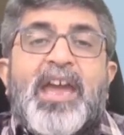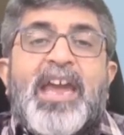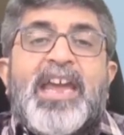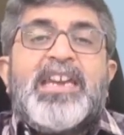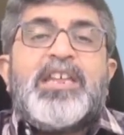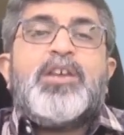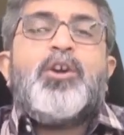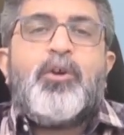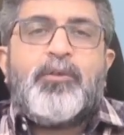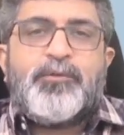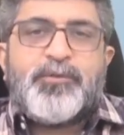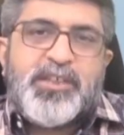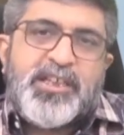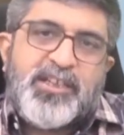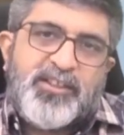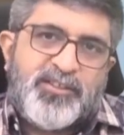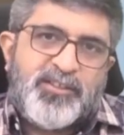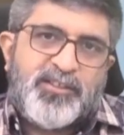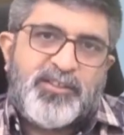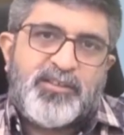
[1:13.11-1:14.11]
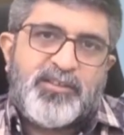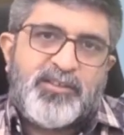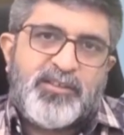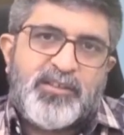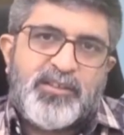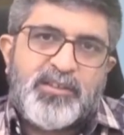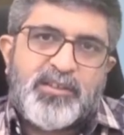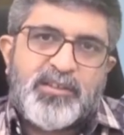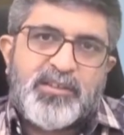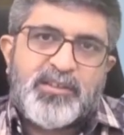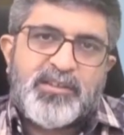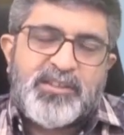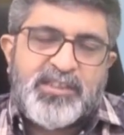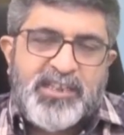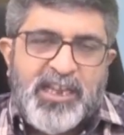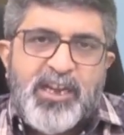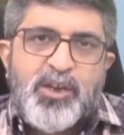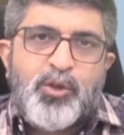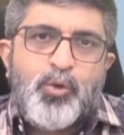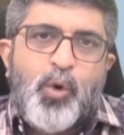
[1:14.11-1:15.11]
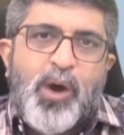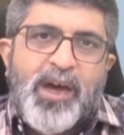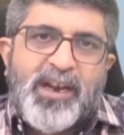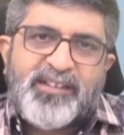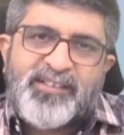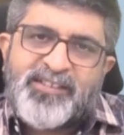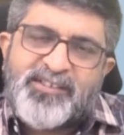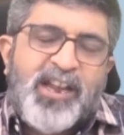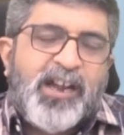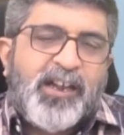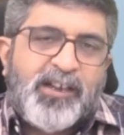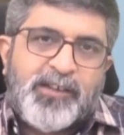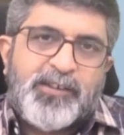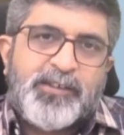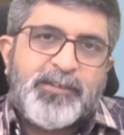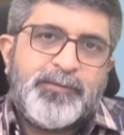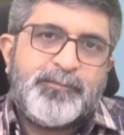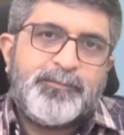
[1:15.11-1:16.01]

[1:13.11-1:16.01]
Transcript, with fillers: any of these? Then you are stuck.